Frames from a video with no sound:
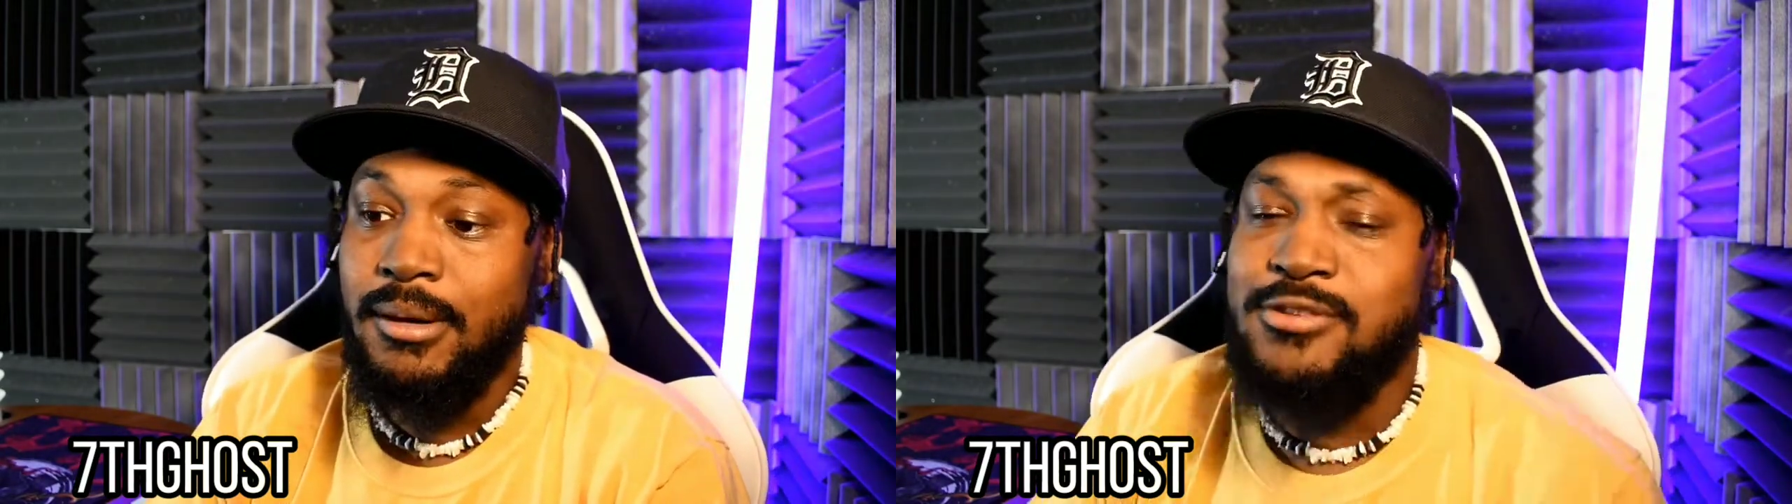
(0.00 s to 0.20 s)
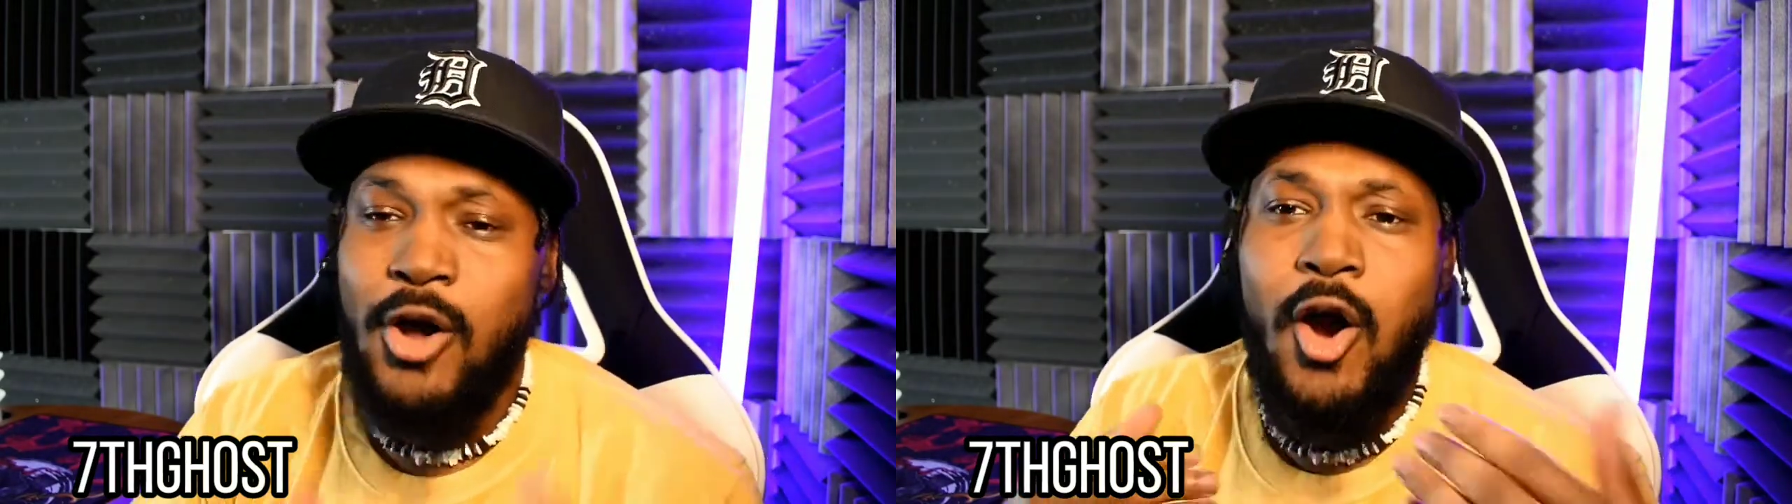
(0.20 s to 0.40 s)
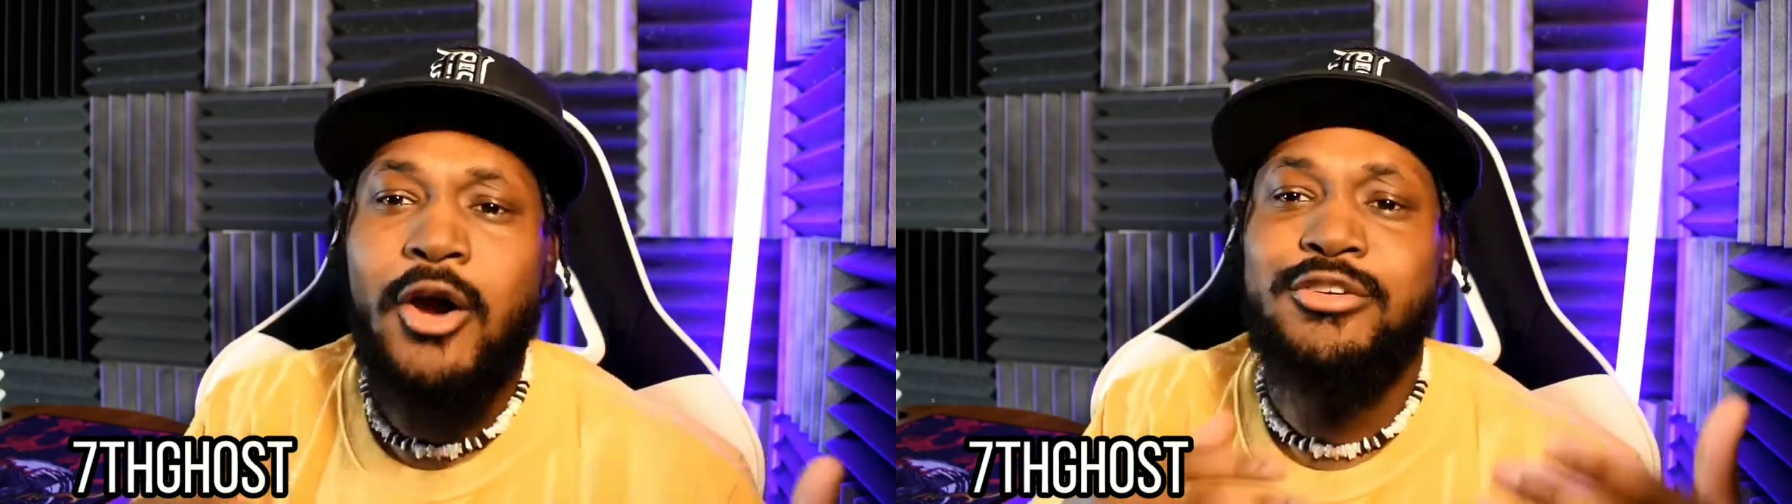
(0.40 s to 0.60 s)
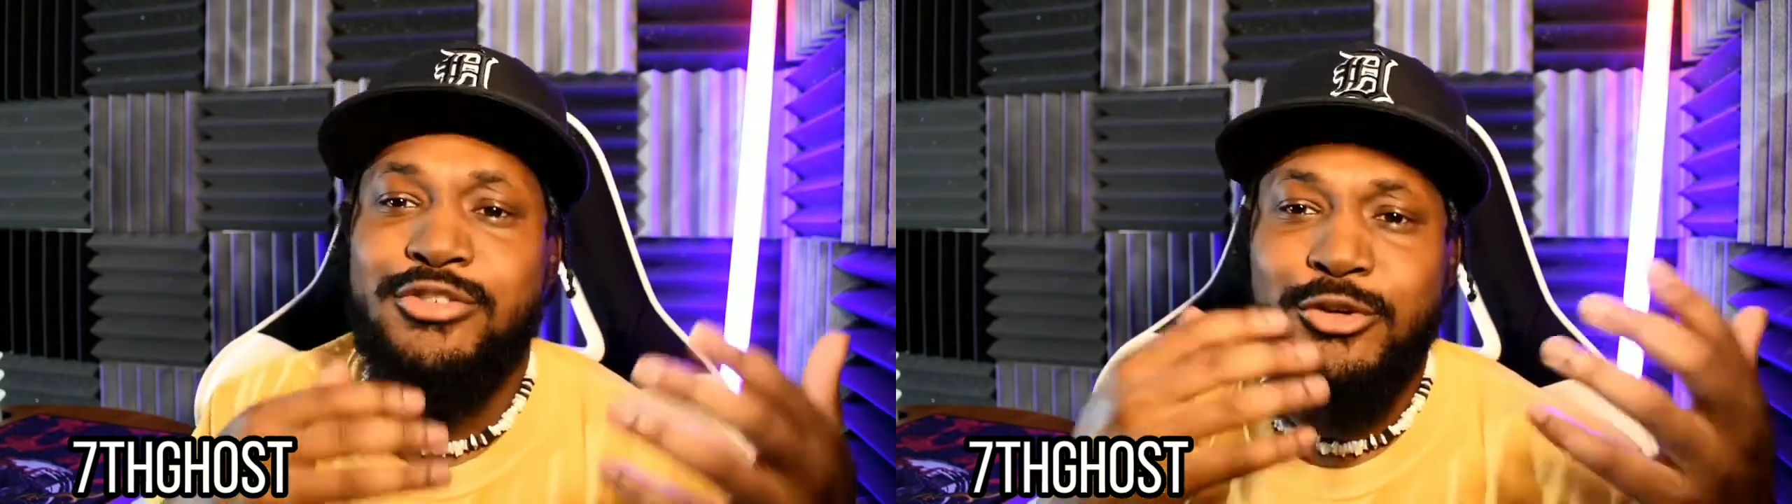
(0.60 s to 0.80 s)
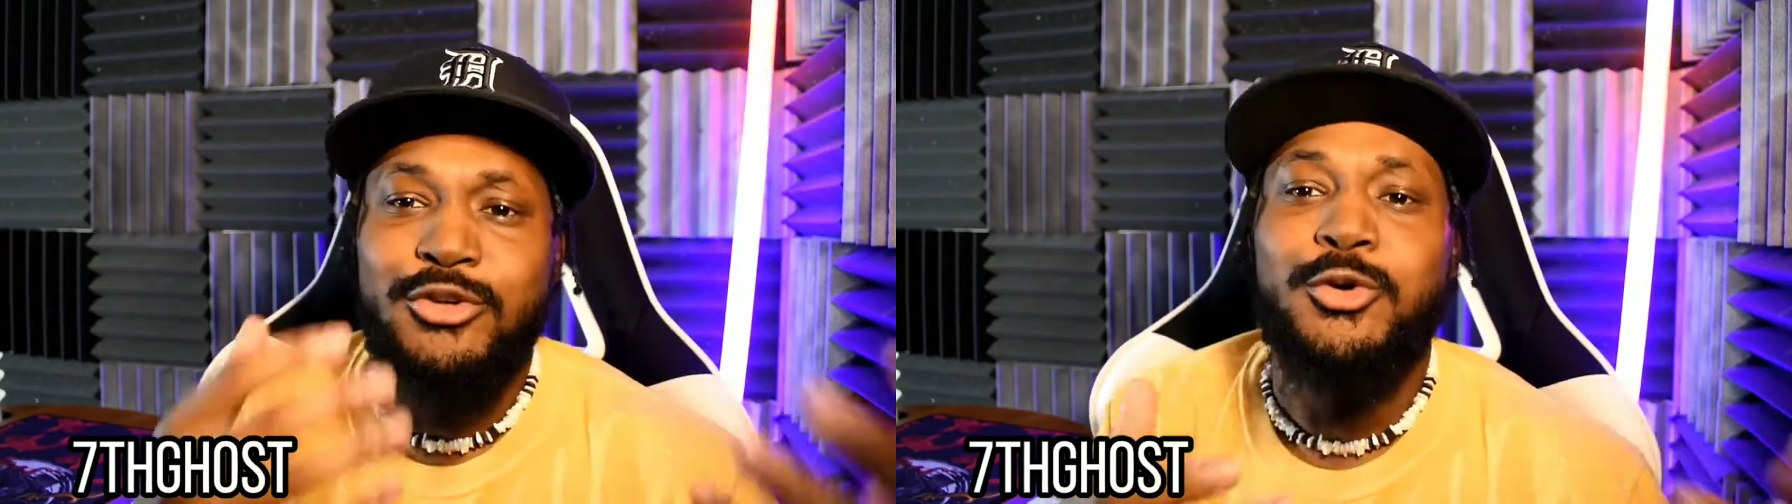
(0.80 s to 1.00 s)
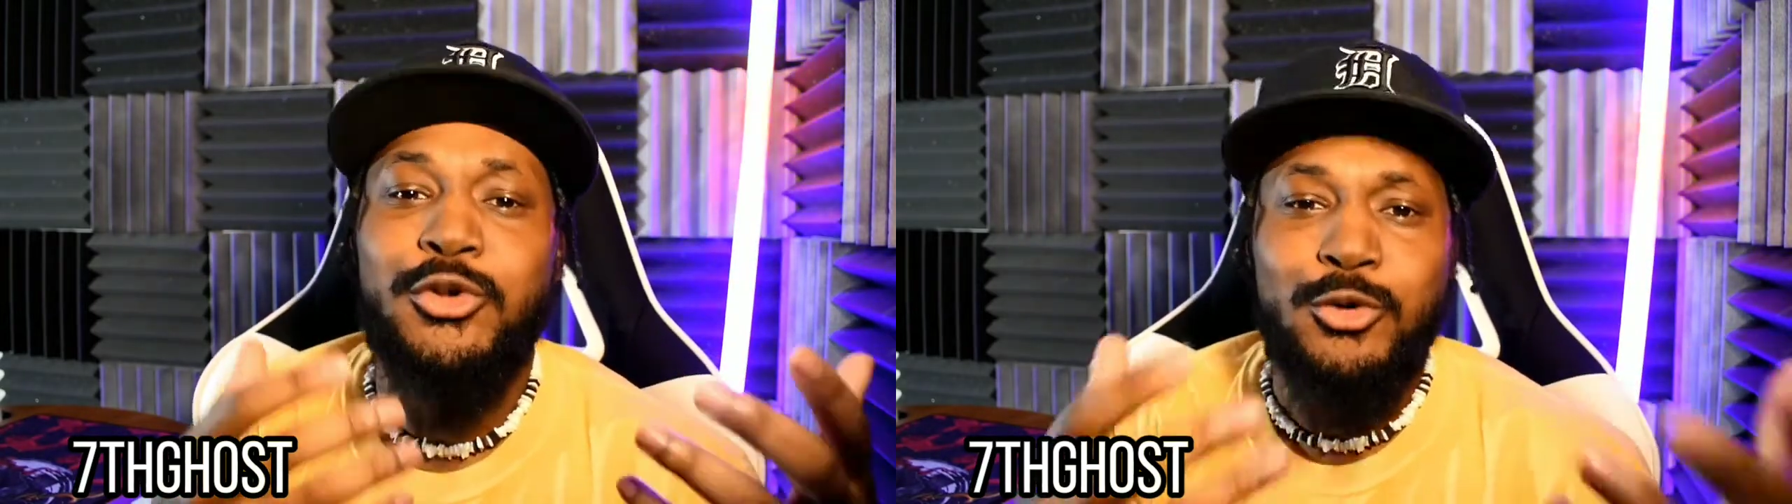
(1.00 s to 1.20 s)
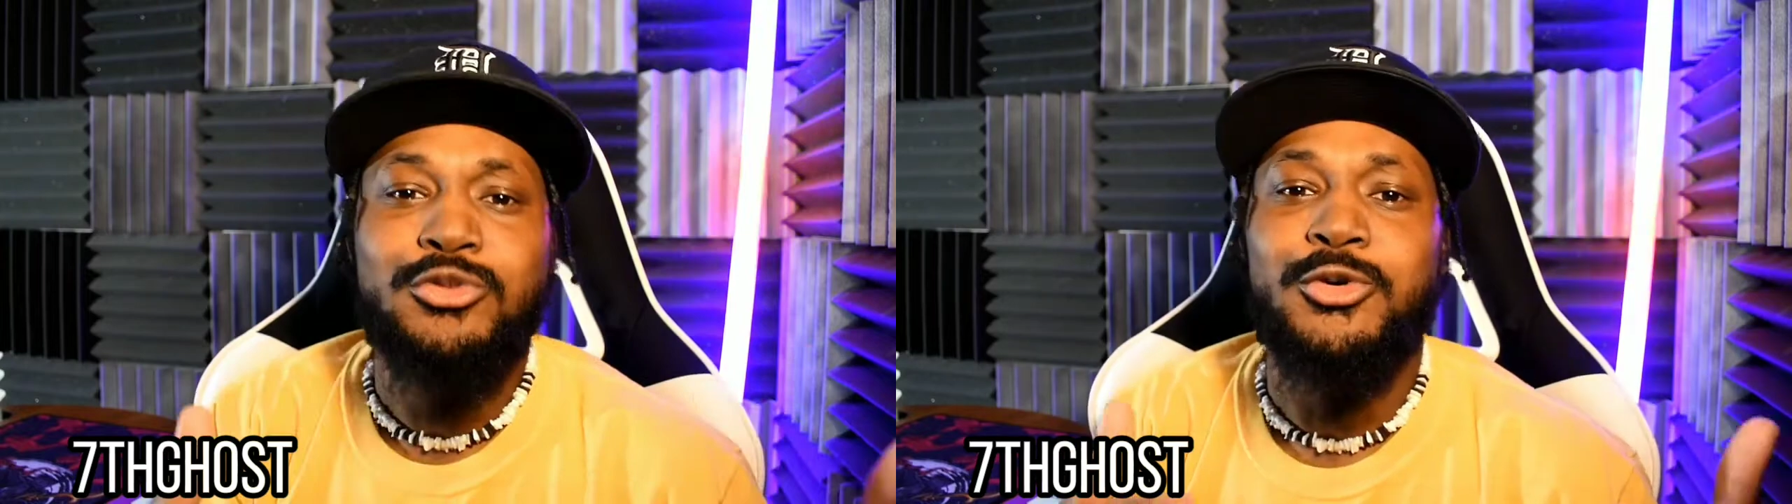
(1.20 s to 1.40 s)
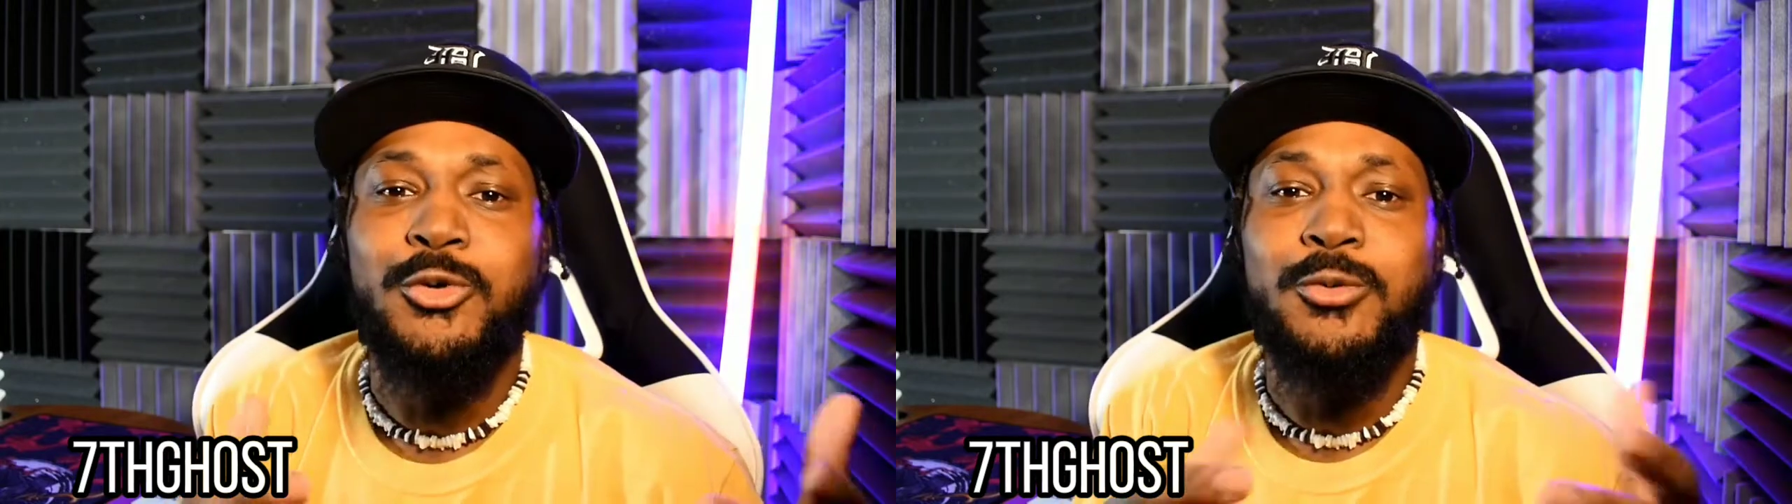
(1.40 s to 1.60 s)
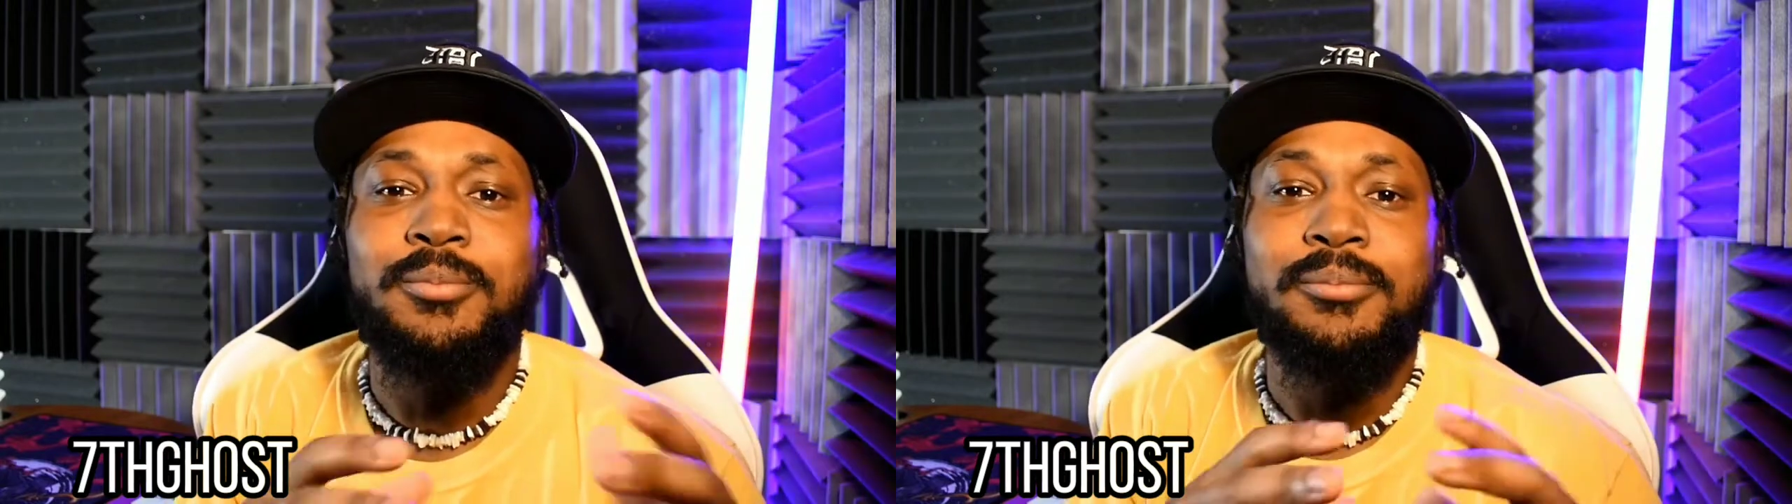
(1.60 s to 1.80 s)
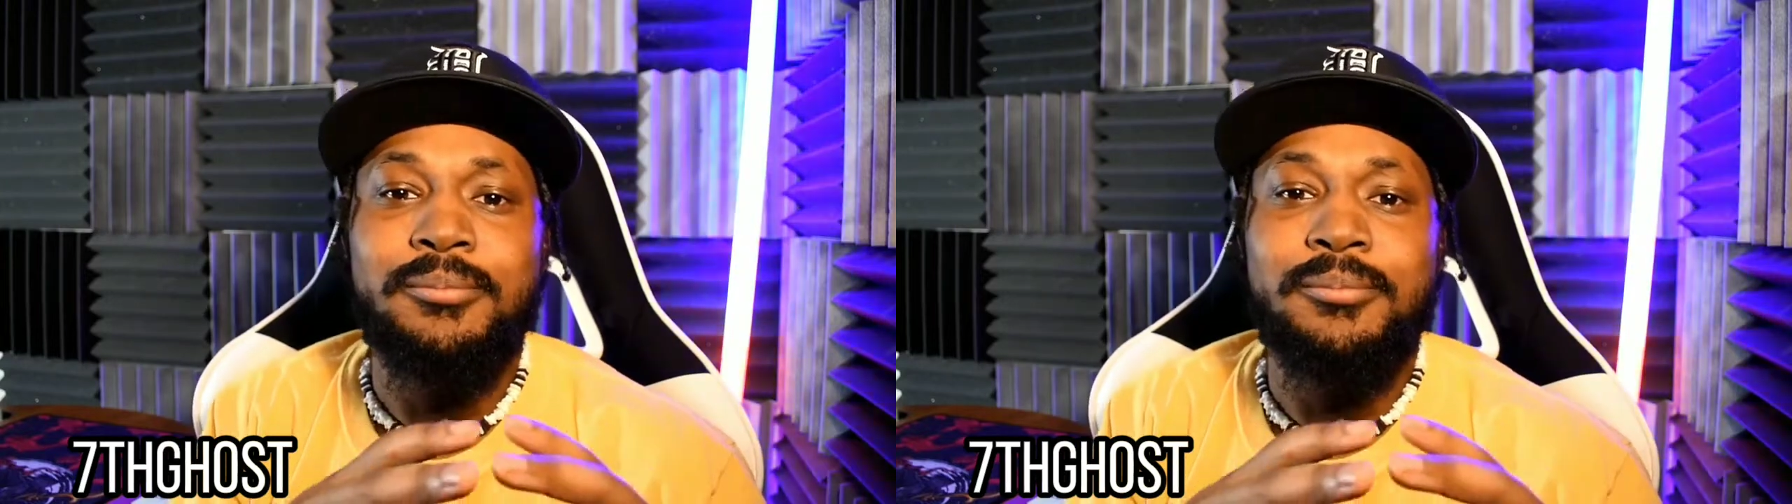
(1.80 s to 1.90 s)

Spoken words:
It's hard to do YouTube,